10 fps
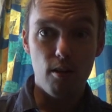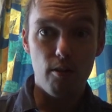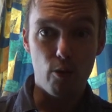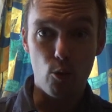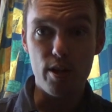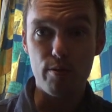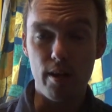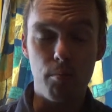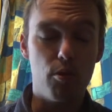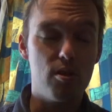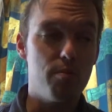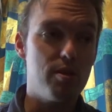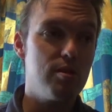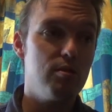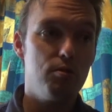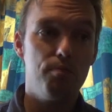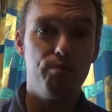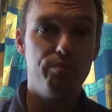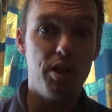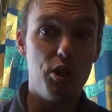for all these random Christmas
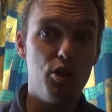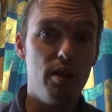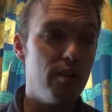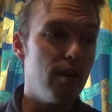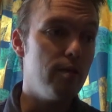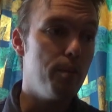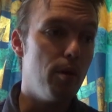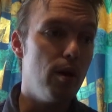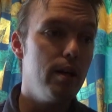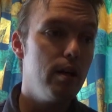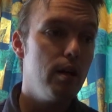shit that I have to buy.